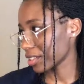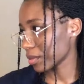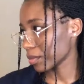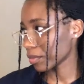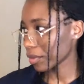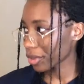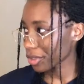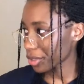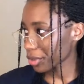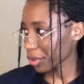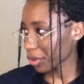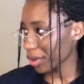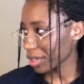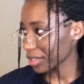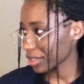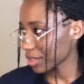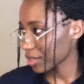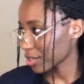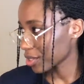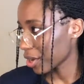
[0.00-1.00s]
The most
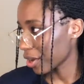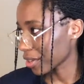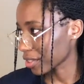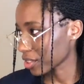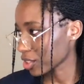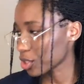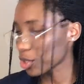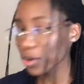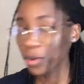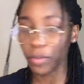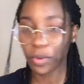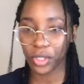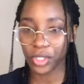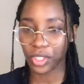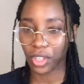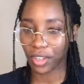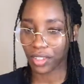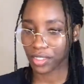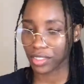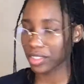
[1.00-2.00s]
requested songs. Two more
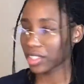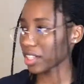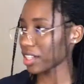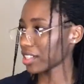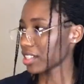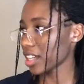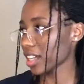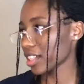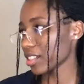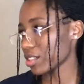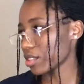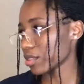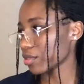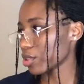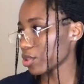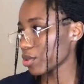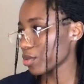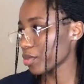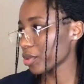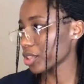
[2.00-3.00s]
songs. 30 seconds of
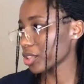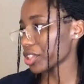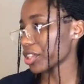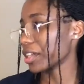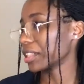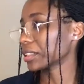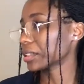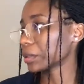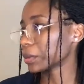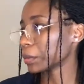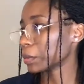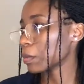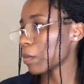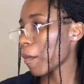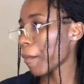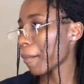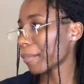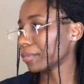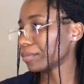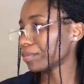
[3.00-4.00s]
two more songs.
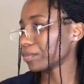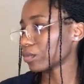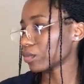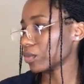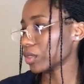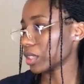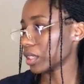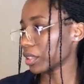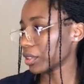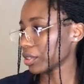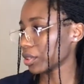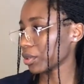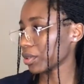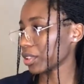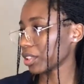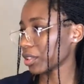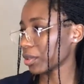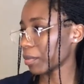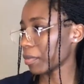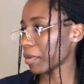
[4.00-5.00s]
And then I'll do a
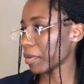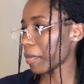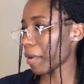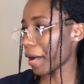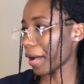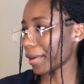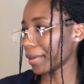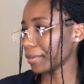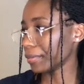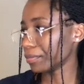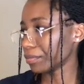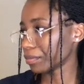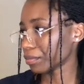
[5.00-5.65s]
little bye-bye.